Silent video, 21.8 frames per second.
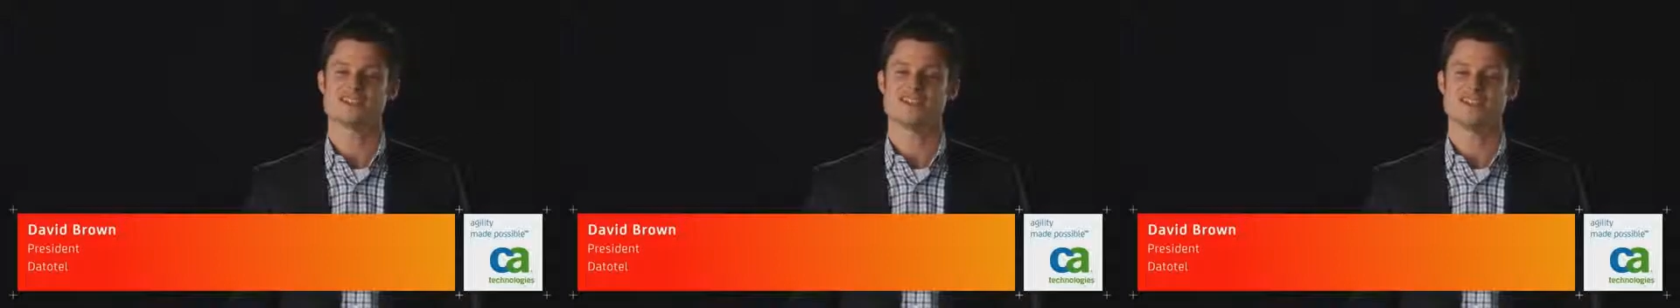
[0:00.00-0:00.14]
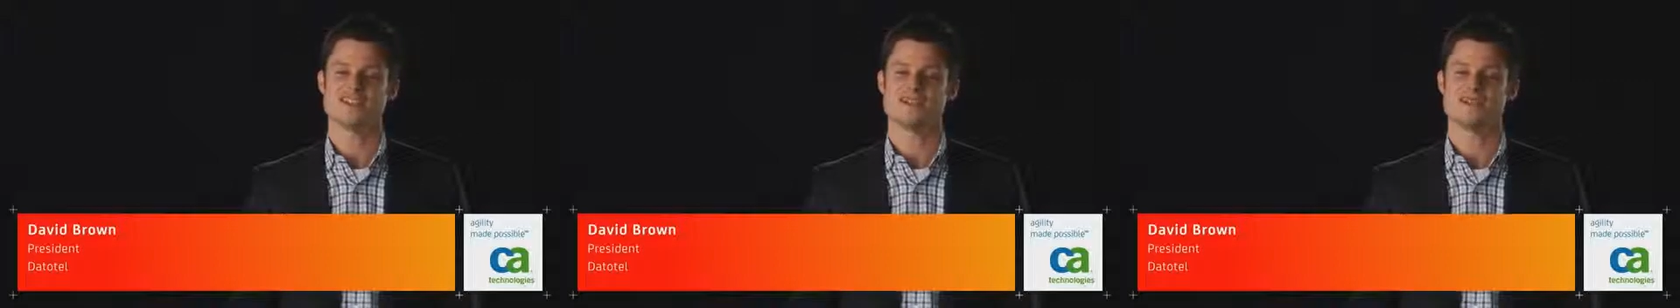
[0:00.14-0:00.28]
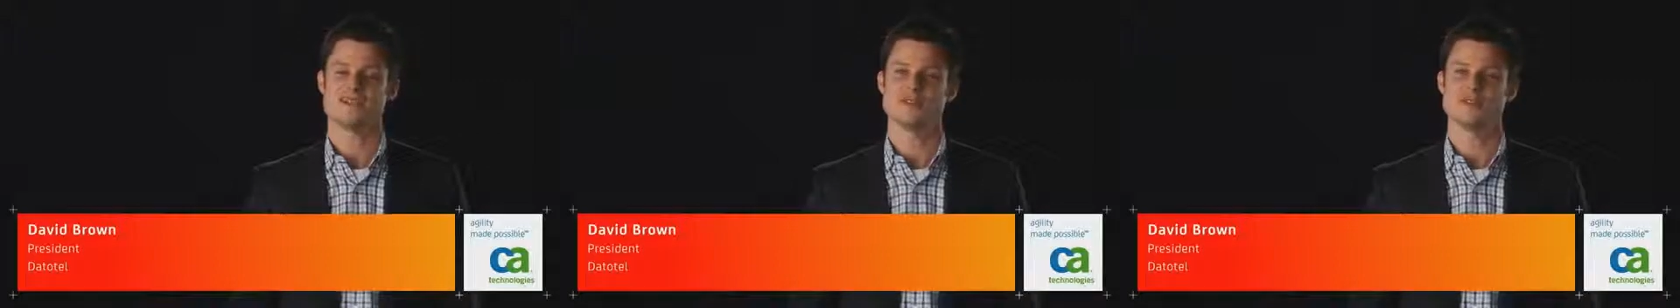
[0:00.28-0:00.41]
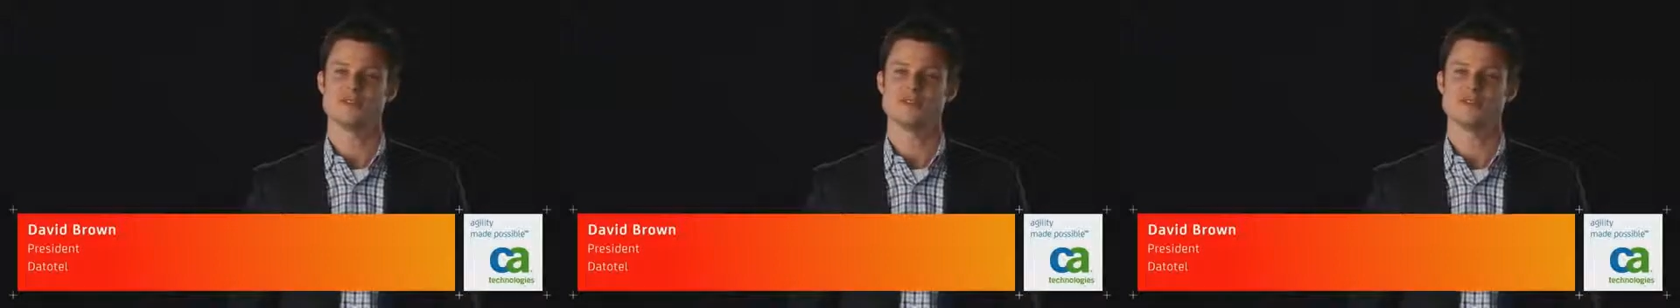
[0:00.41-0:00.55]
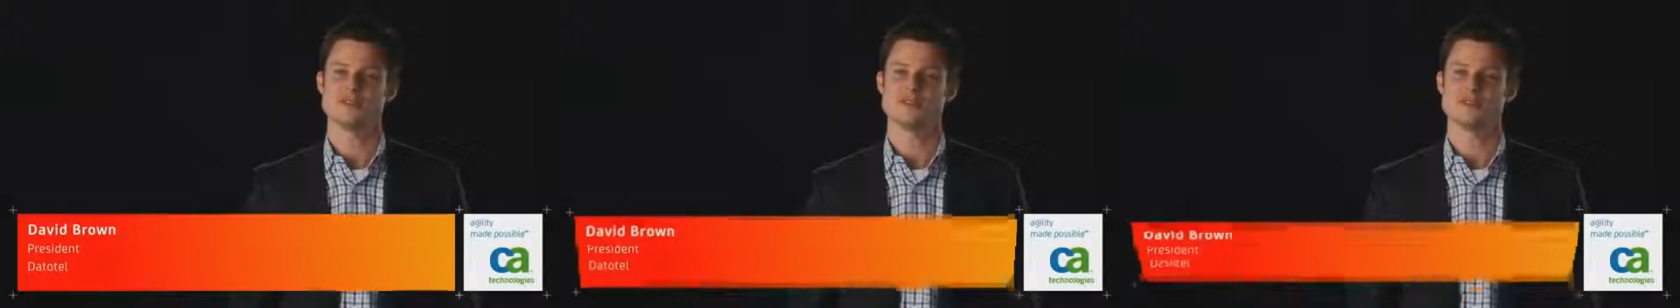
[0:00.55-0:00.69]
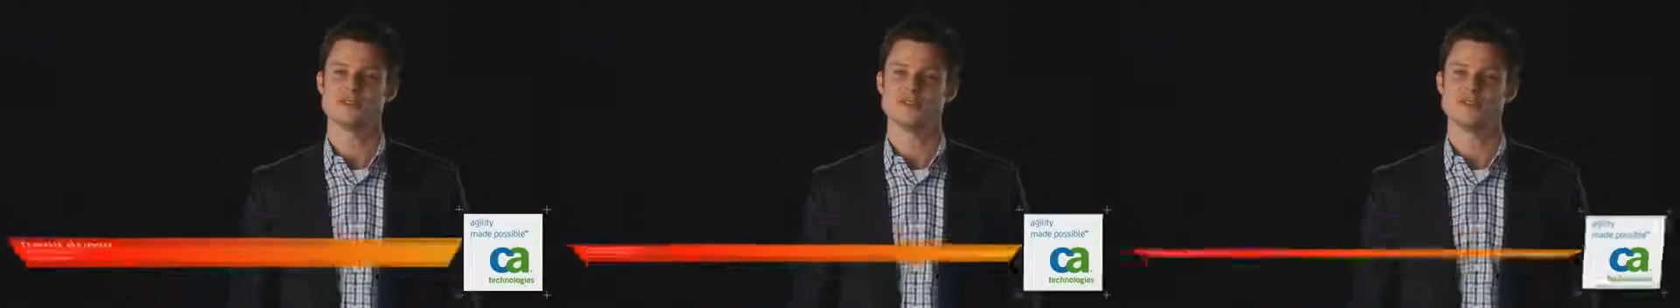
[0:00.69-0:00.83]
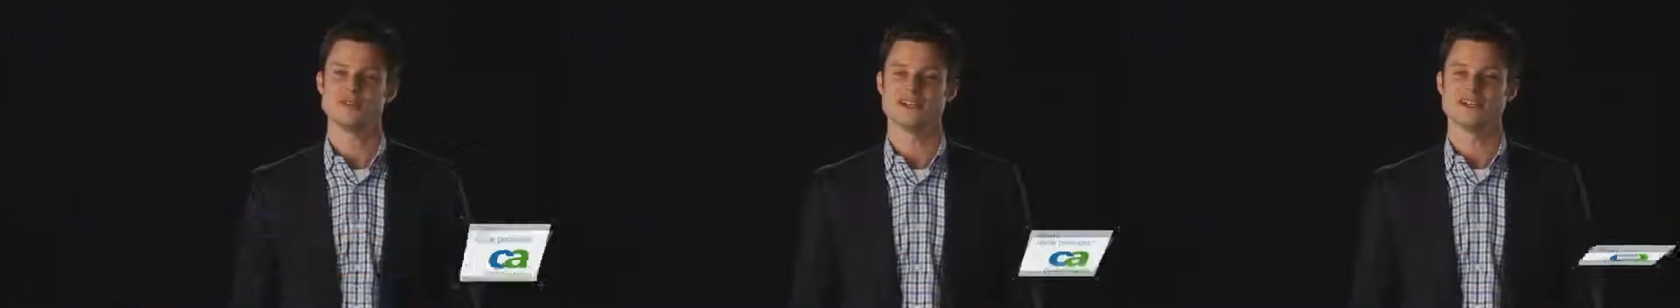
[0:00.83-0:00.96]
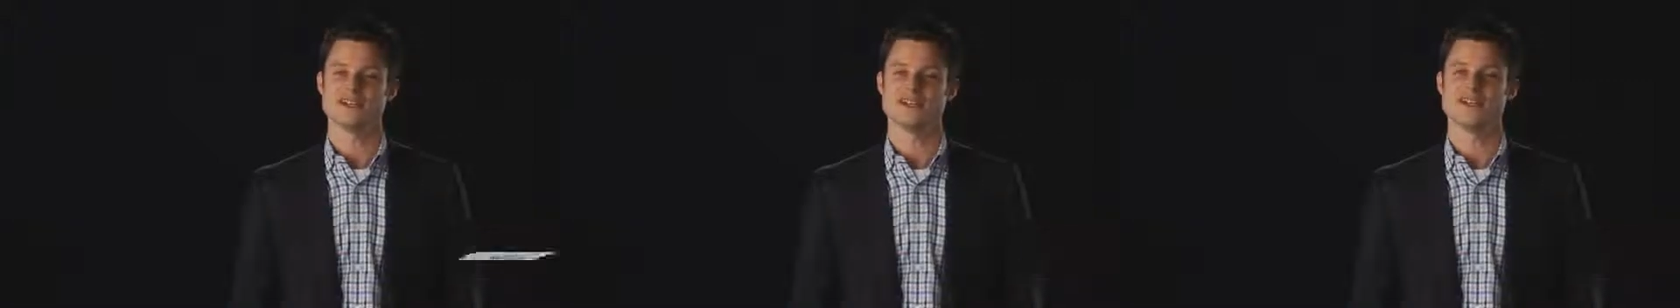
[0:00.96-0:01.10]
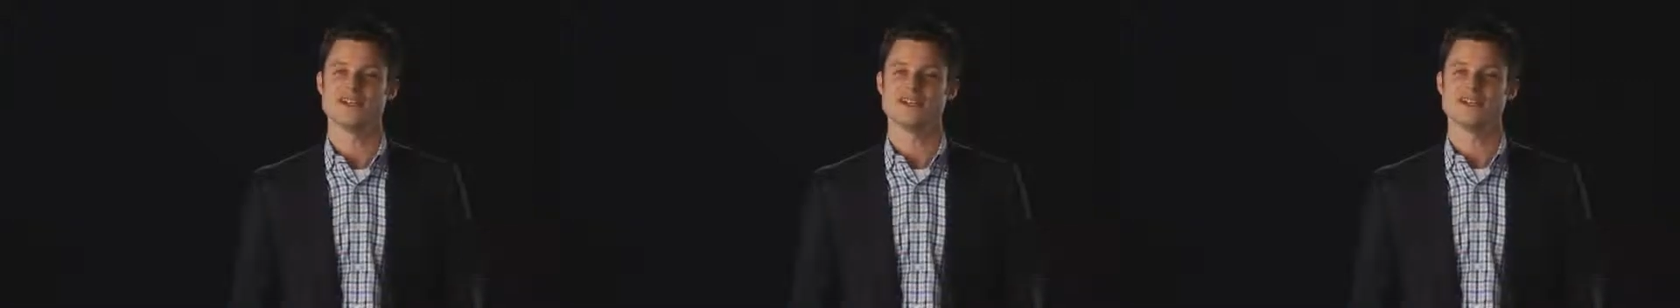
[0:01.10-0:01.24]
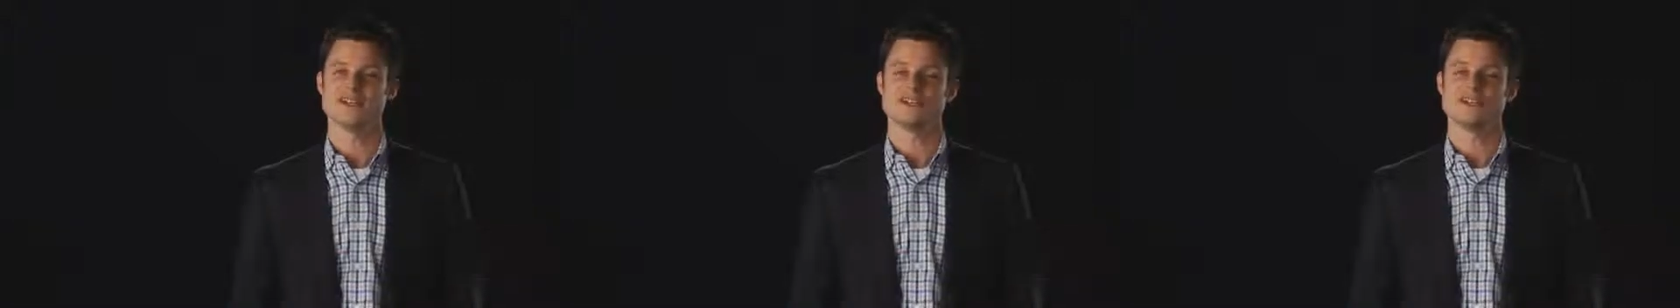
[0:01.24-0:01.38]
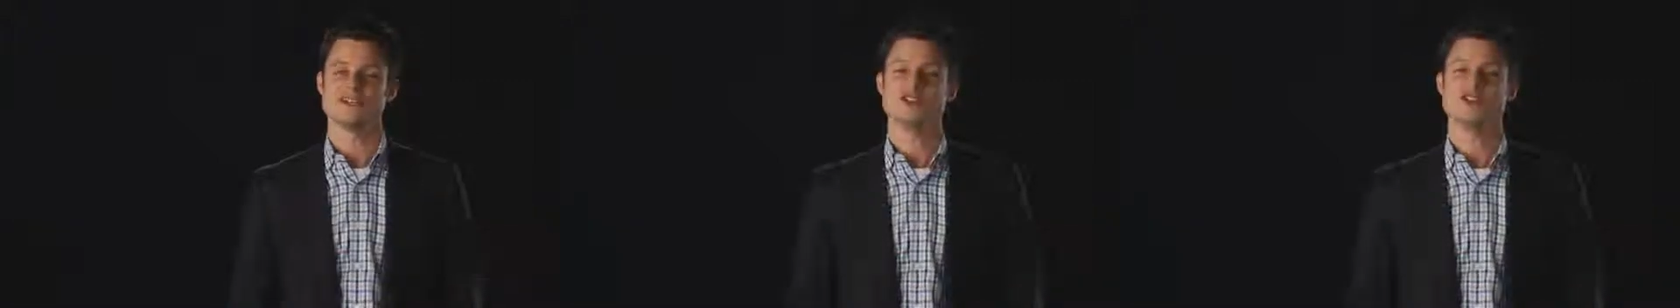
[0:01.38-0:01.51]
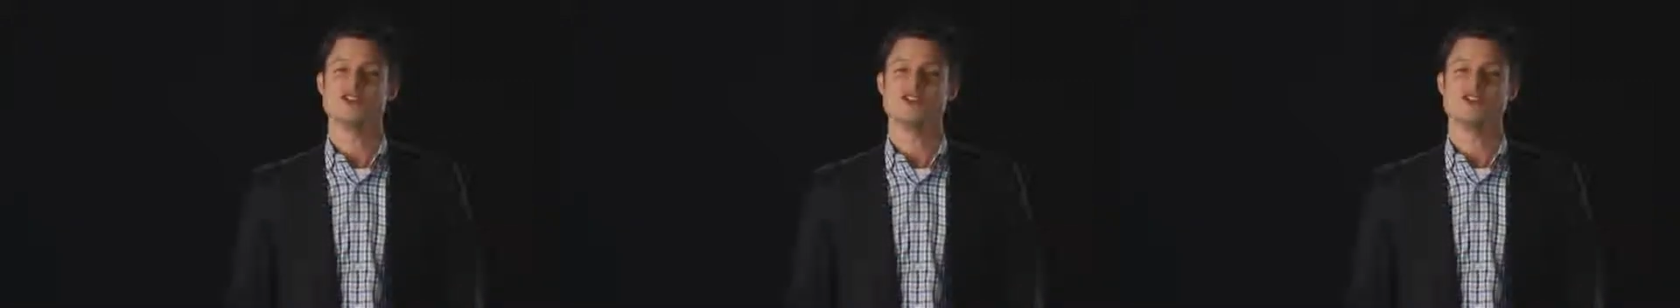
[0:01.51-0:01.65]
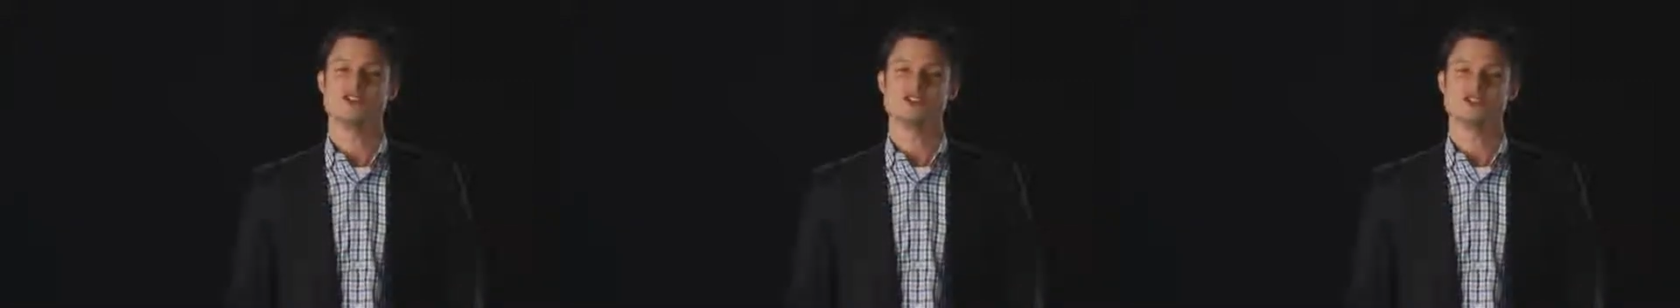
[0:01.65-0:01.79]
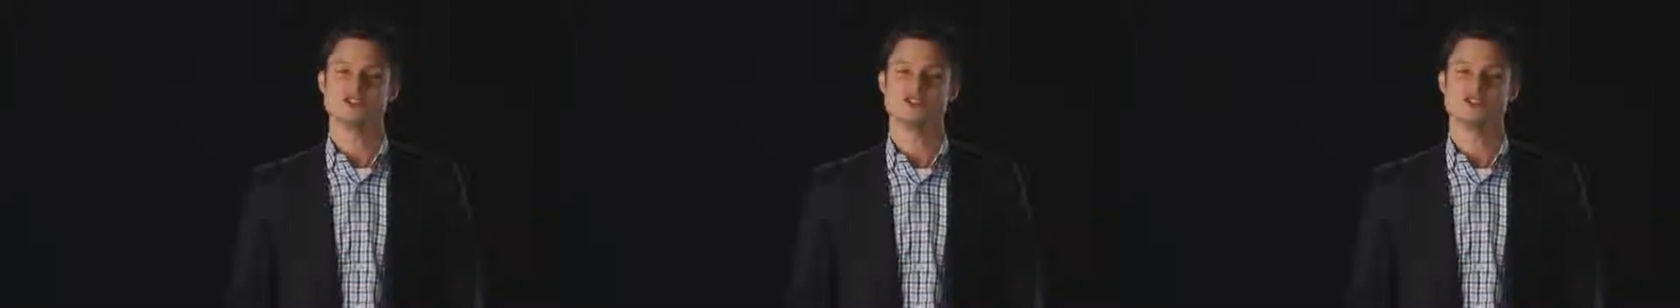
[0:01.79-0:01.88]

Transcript: to help them lower their